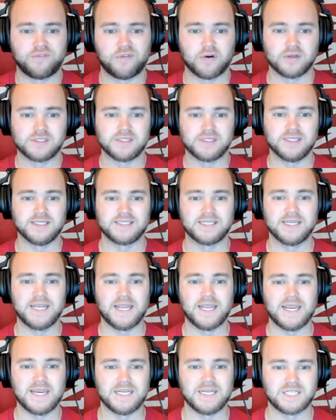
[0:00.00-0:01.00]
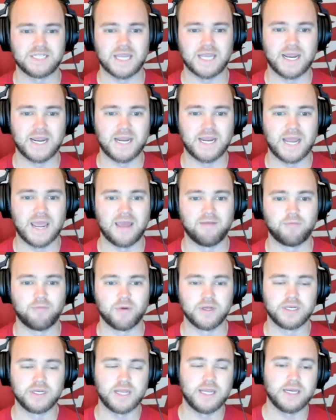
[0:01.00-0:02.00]
first listen each and
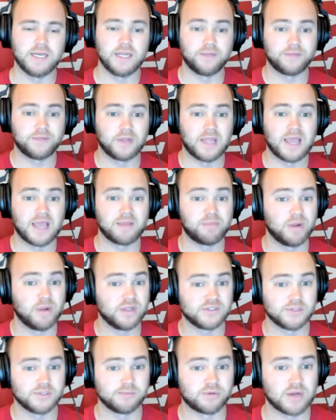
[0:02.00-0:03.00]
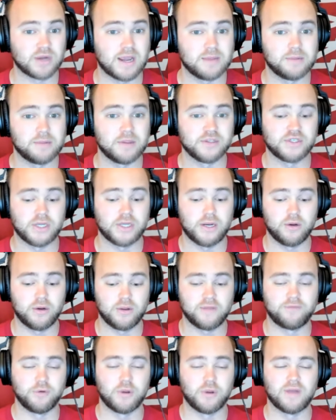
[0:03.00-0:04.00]
every day. Hit the like button, subscribe to the channel
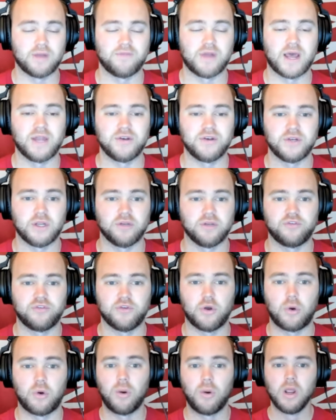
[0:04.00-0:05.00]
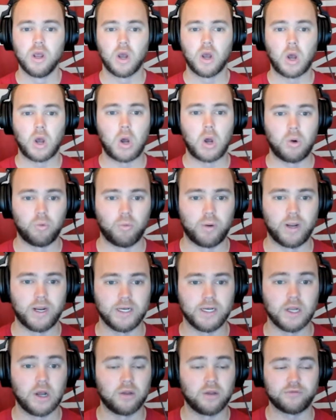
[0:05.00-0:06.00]
if you have not done so
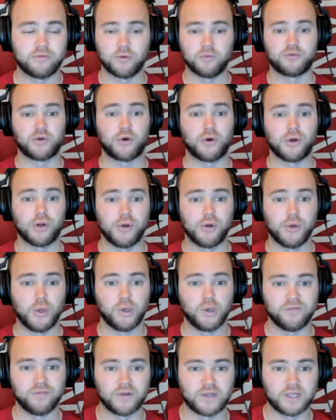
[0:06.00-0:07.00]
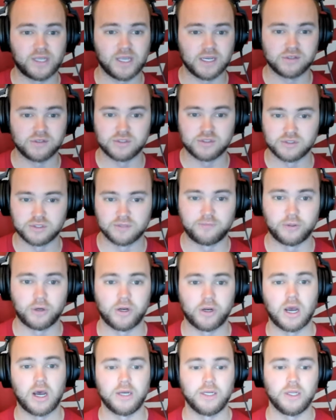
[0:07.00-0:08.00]
already. Also, turn on notifications if you're on
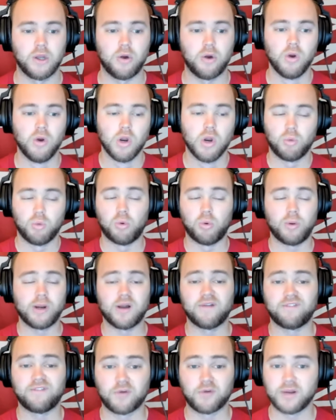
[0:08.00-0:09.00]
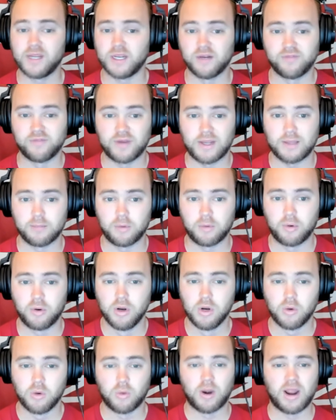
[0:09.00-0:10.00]
audio, where we are free and available
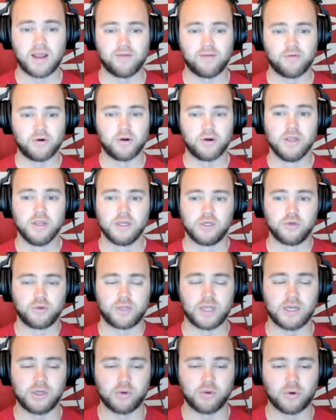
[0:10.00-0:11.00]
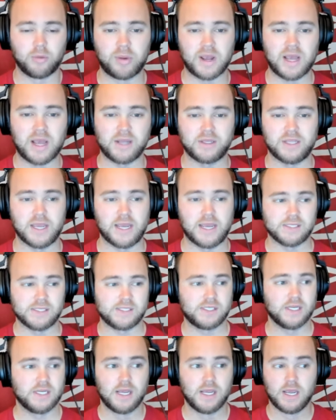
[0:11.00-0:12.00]
wherever you get your
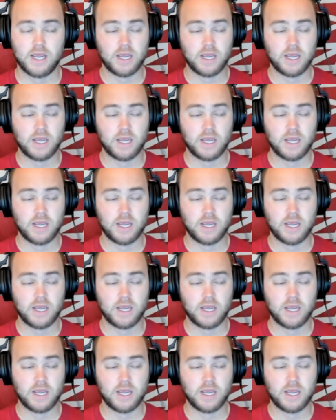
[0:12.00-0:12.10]
podcast.